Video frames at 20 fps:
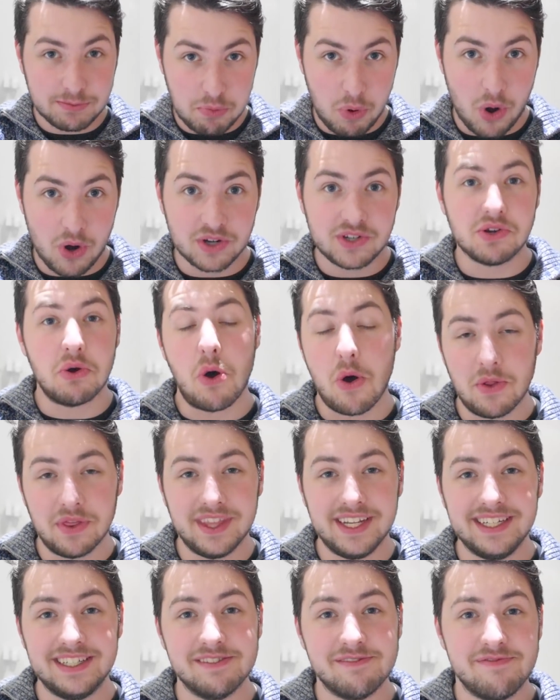spot on
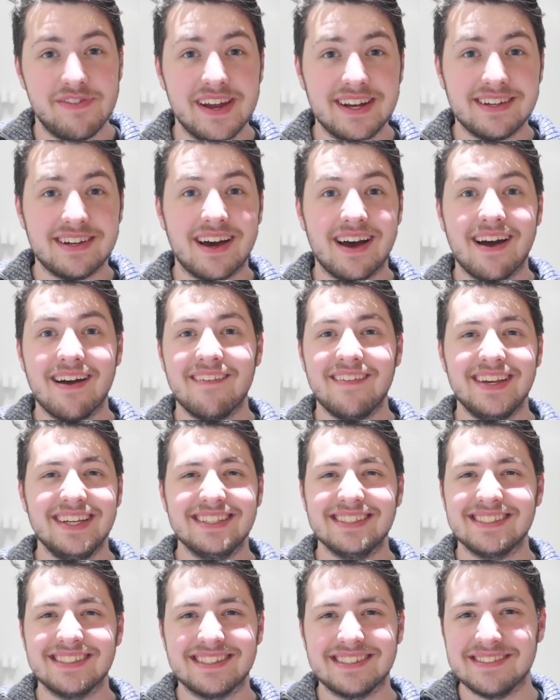the Defender
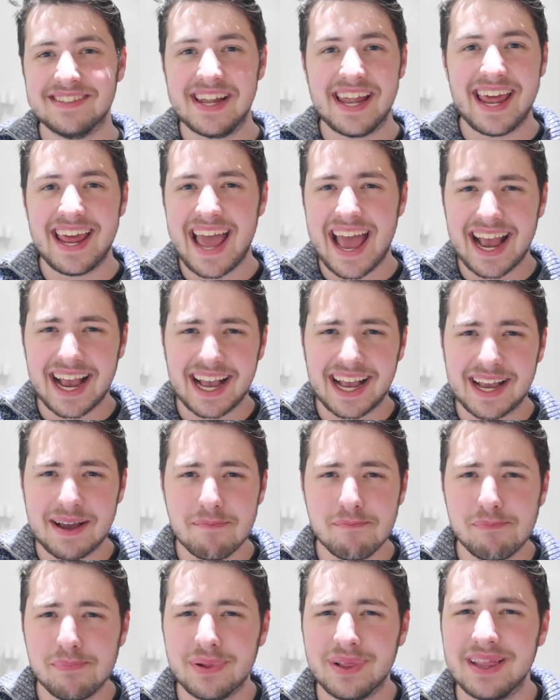is
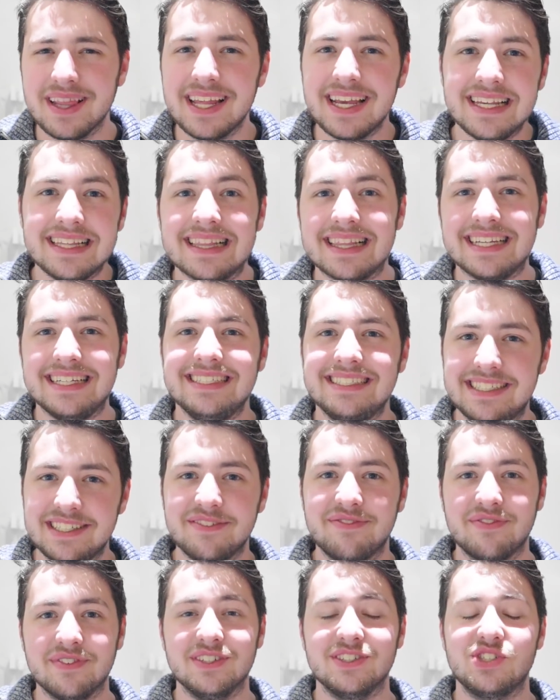completely
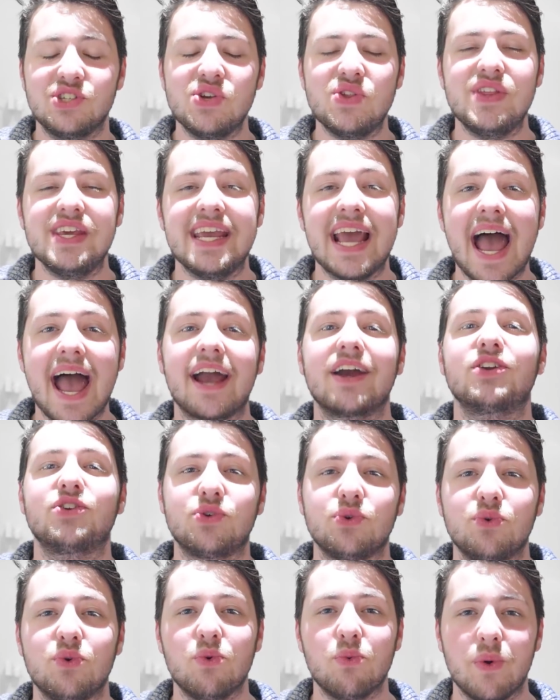different to the
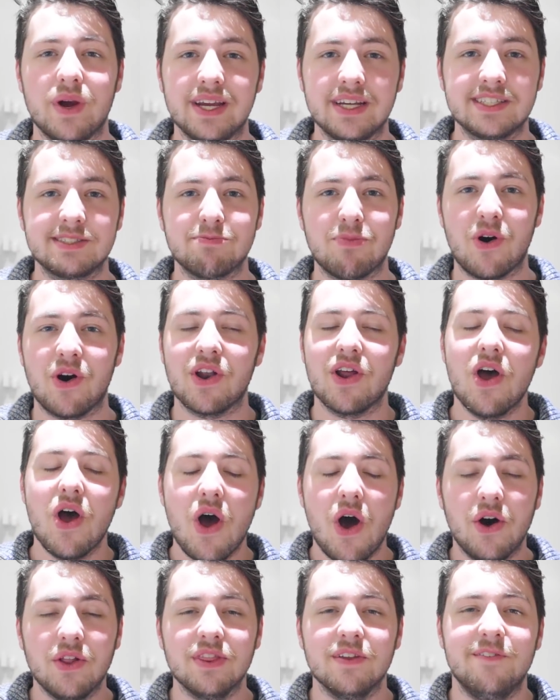actual weak spot
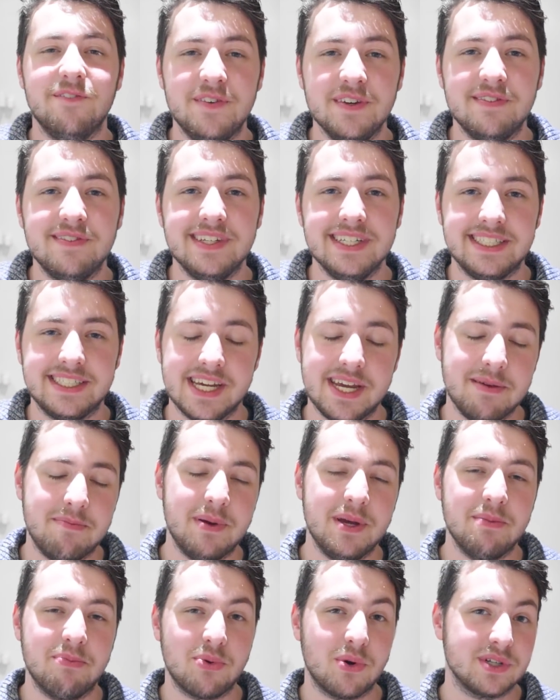on the
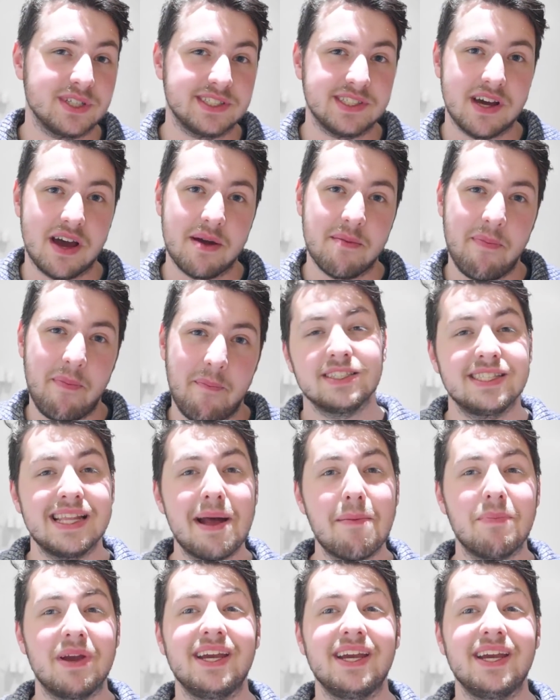50TP Prototyp. So that